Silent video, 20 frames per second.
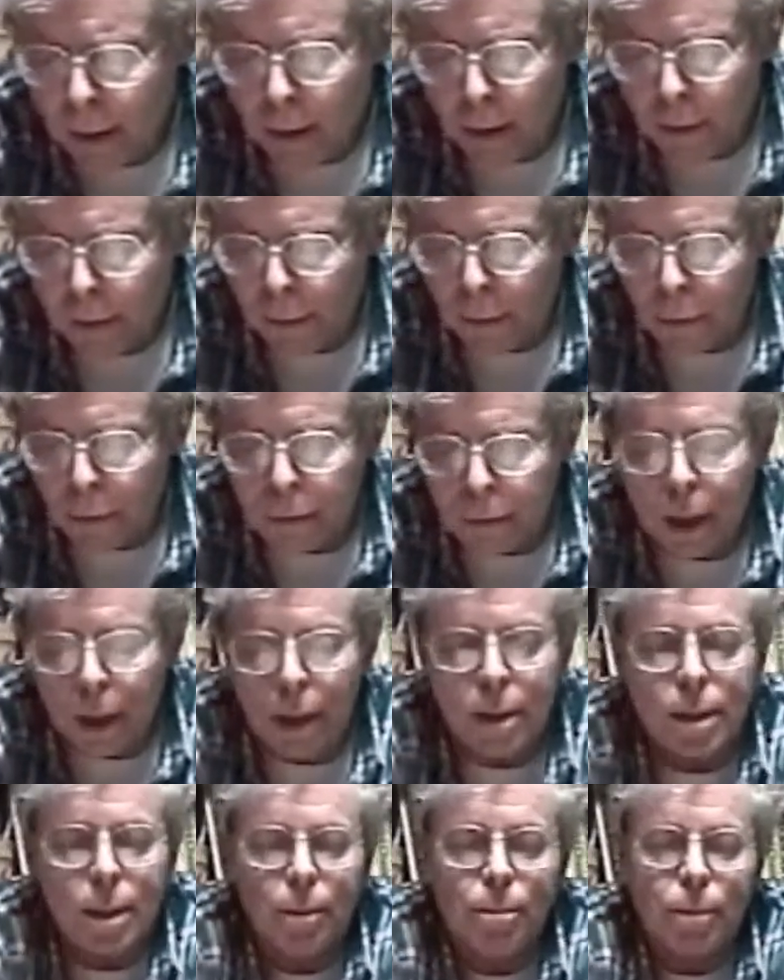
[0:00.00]
The whole
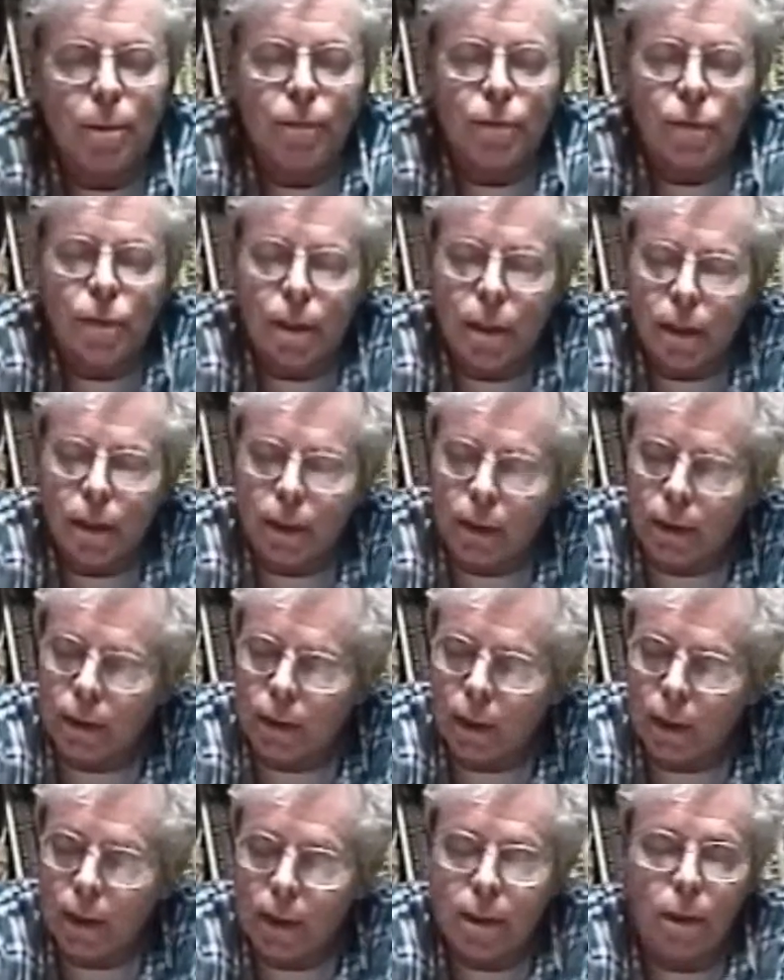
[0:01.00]
concept of sin,
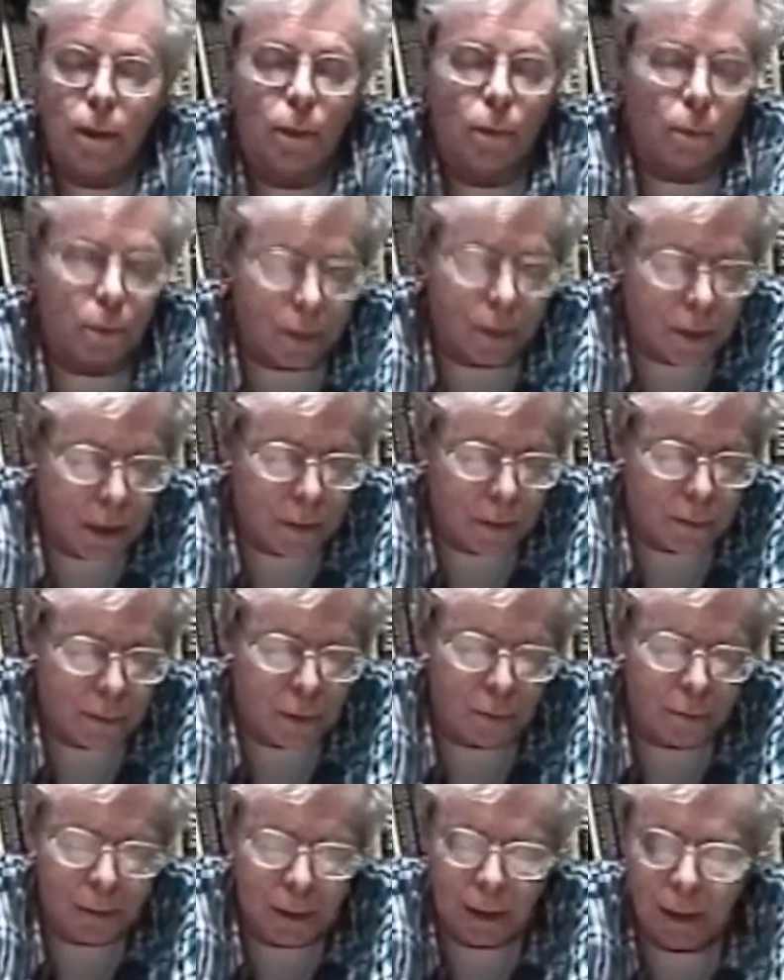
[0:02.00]
it always seems
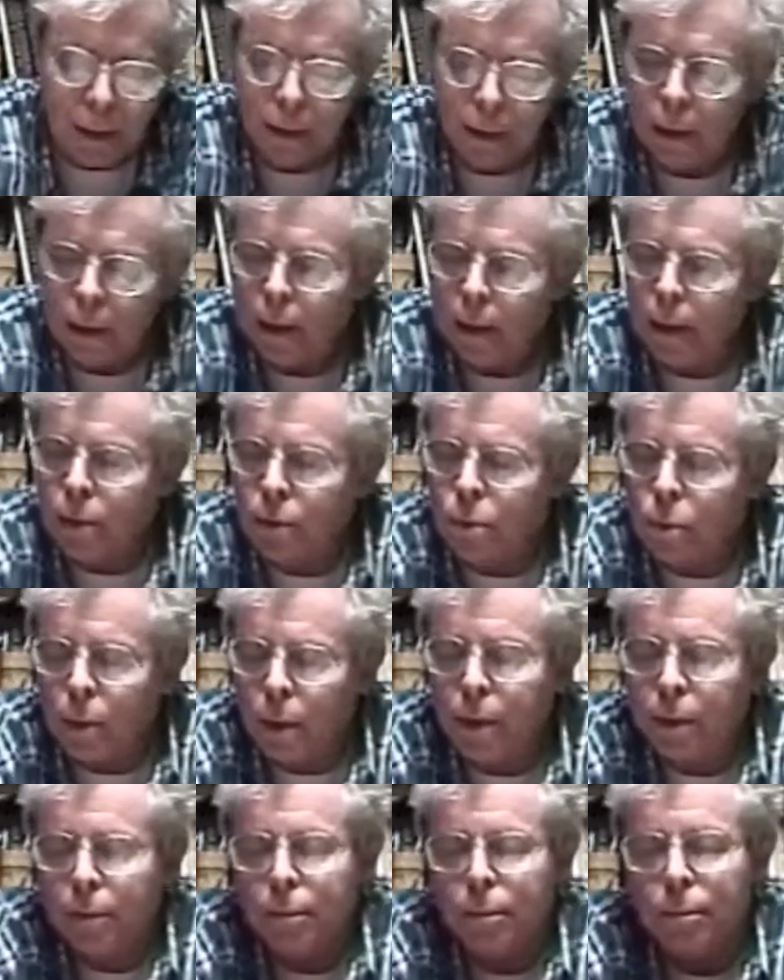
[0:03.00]
to me, is
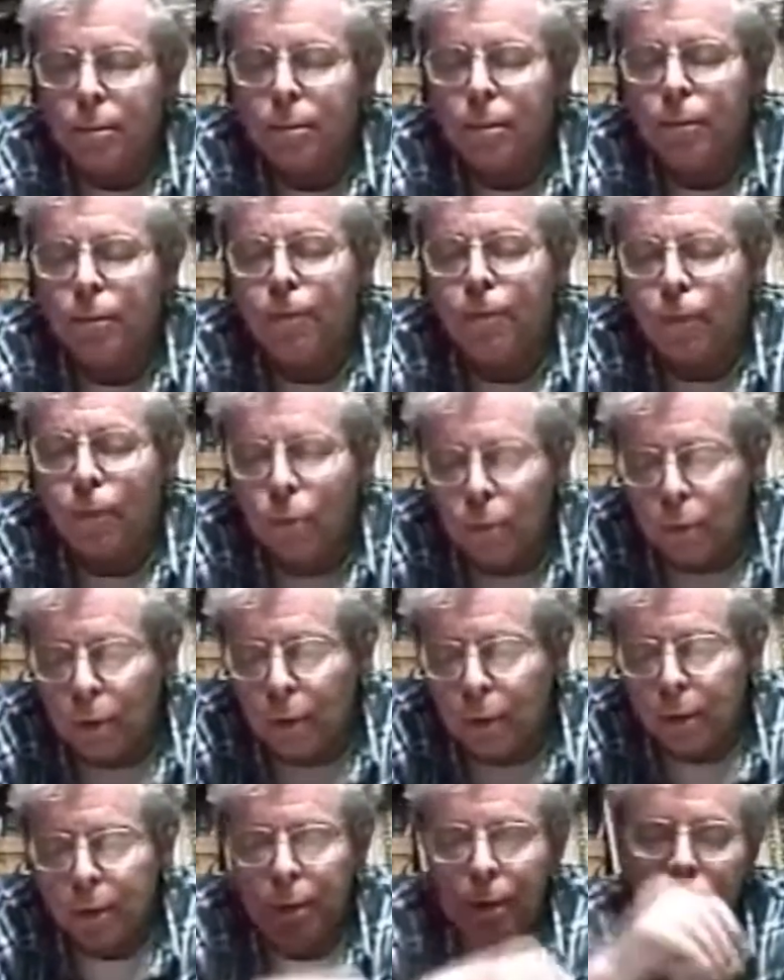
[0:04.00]
quite
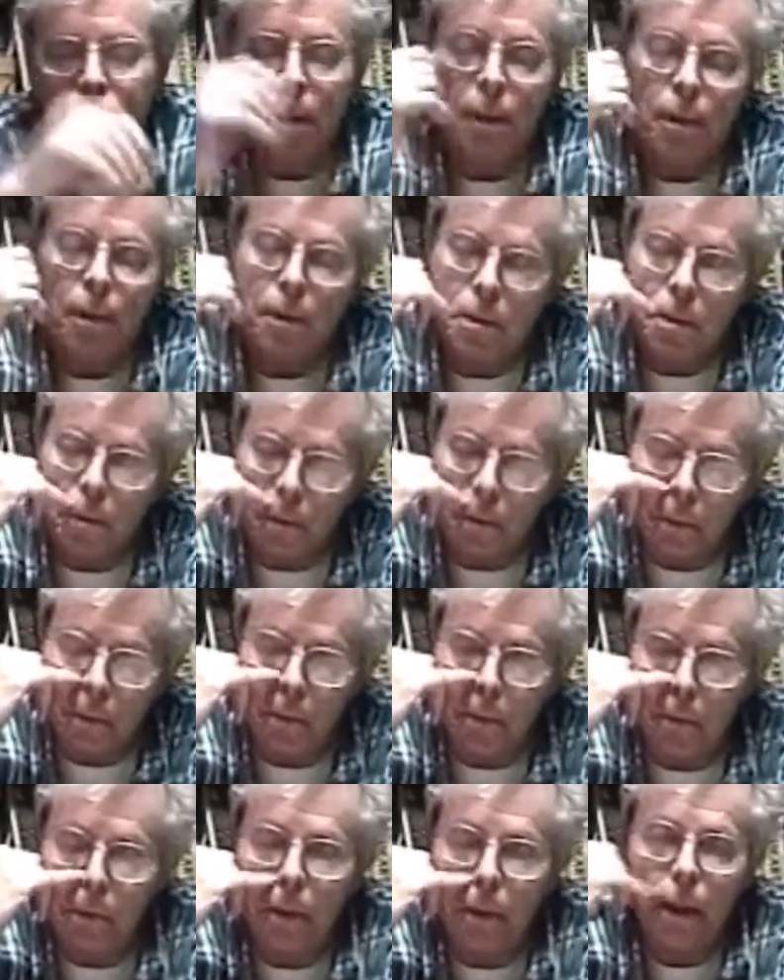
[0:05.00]
foreign
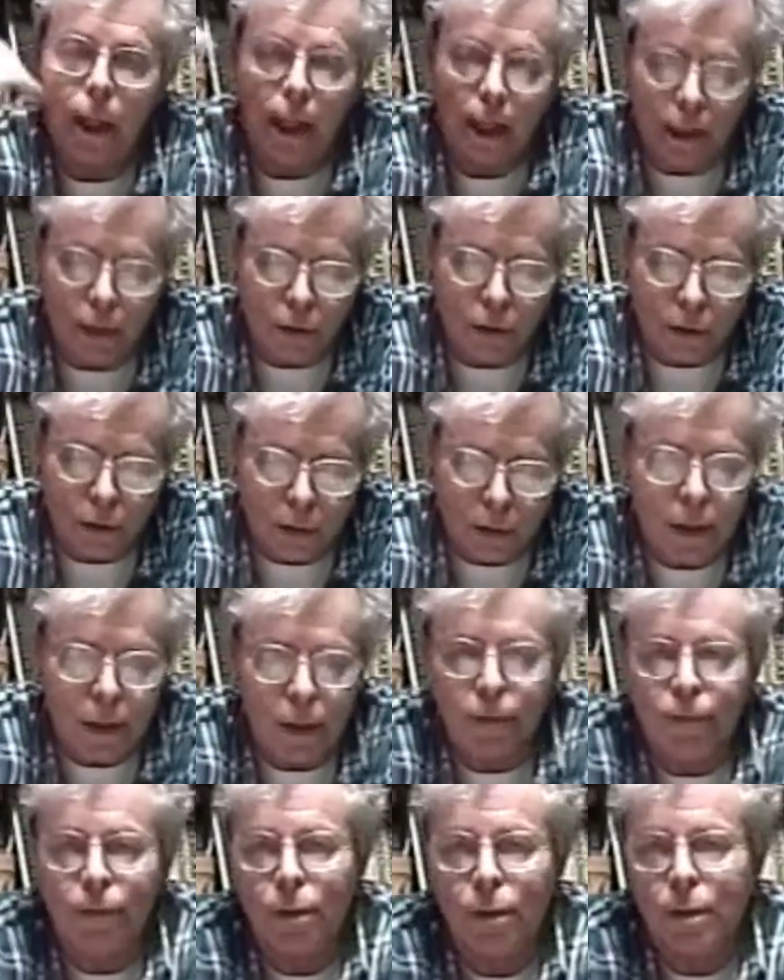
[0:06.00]
to Asians
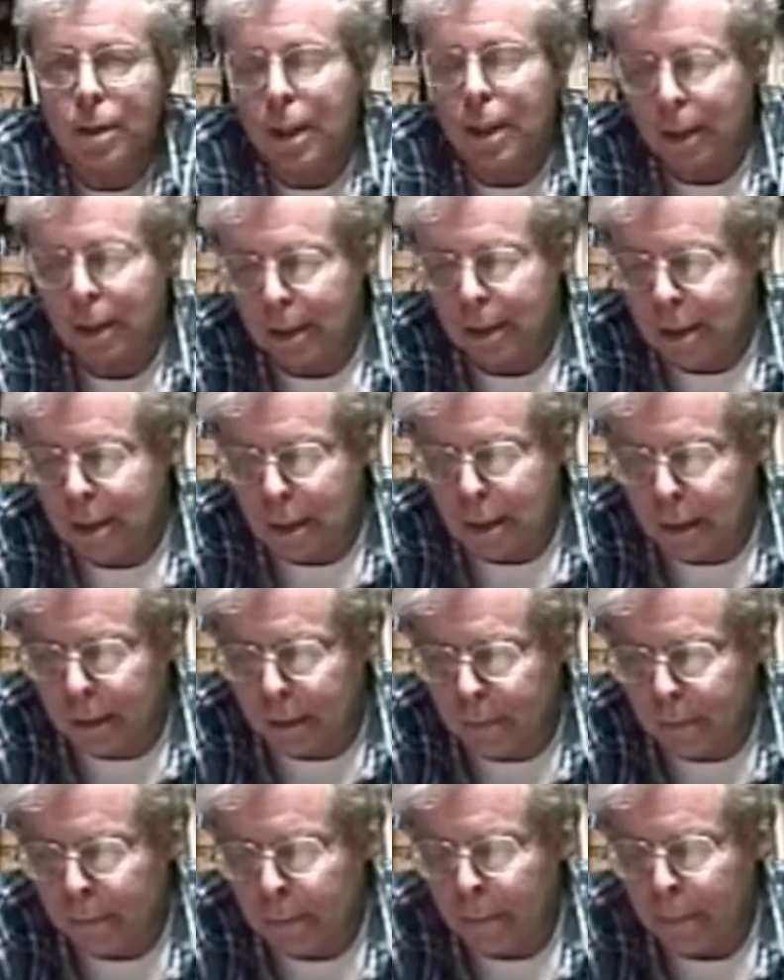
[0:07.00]
as far as I can see.
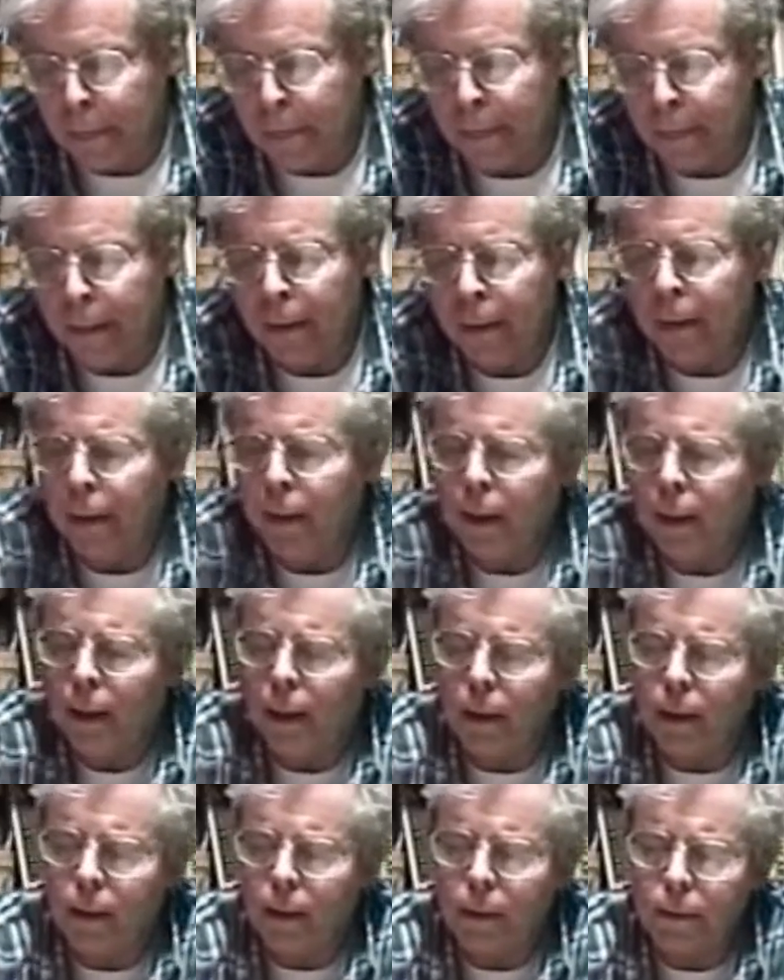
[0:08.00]

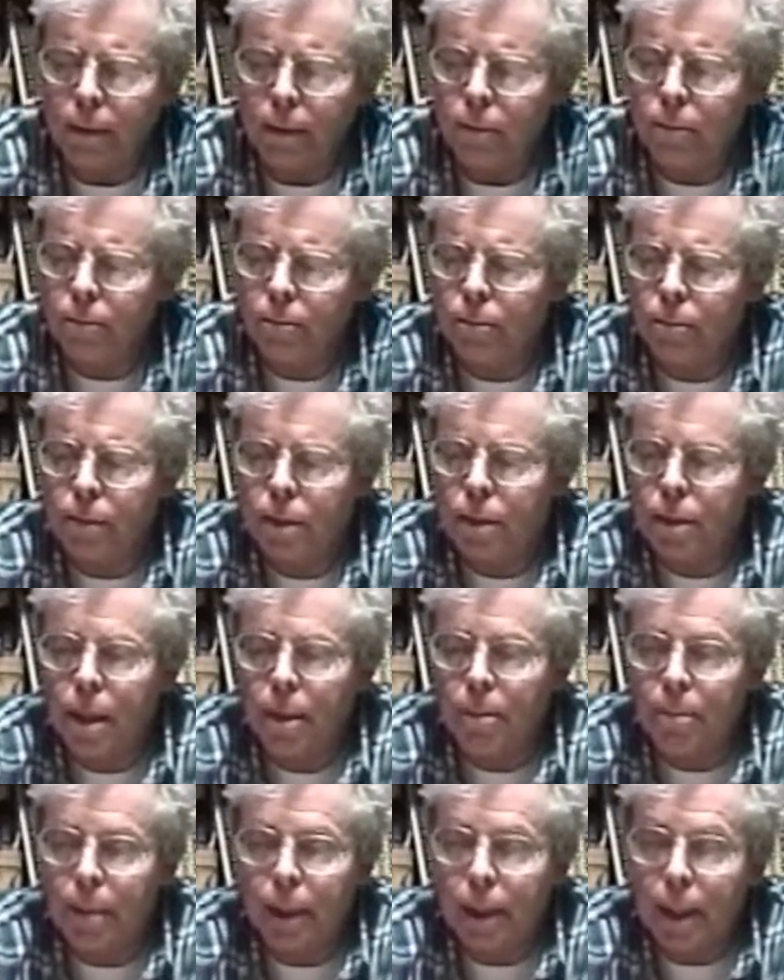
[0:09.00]
Does
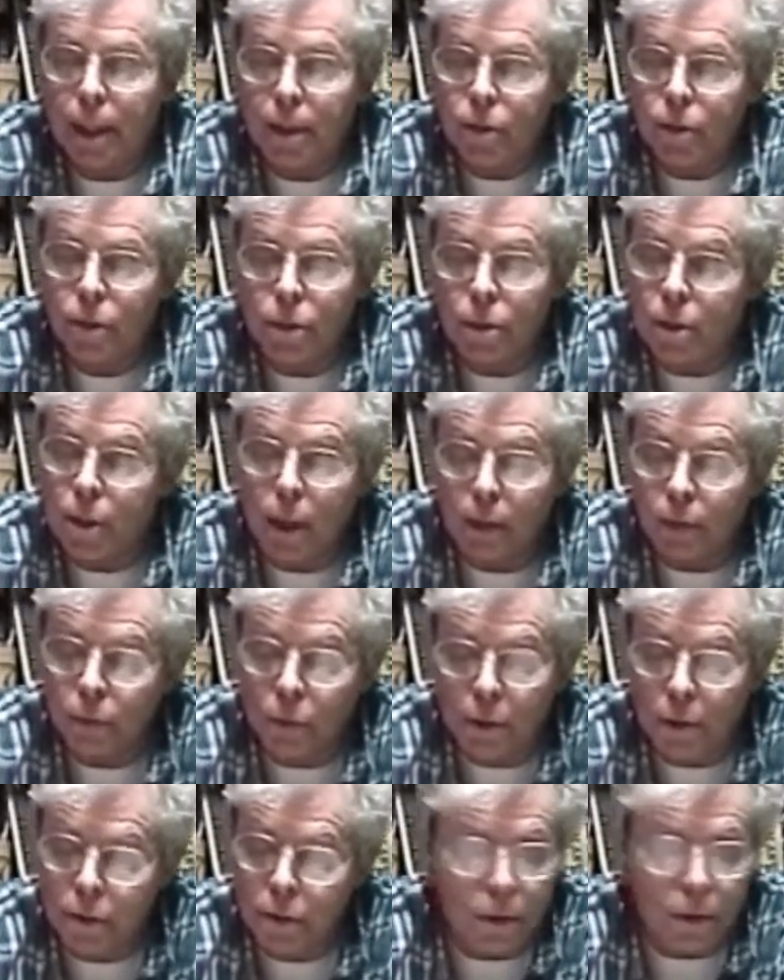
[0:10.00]
that make Asians not
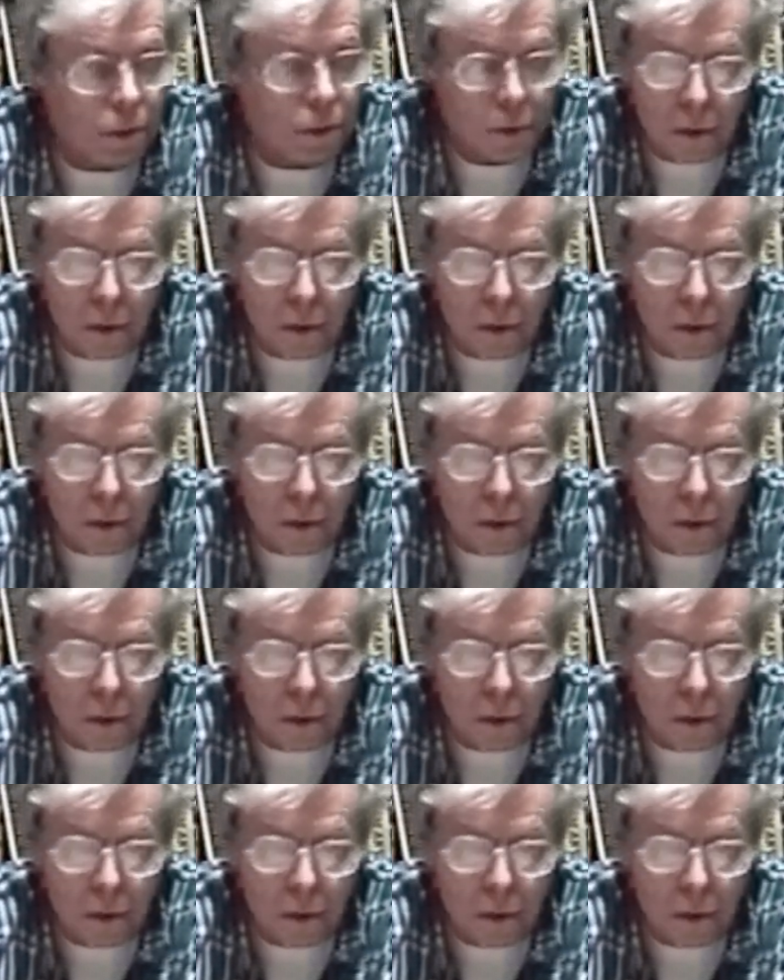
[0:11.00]
Christians?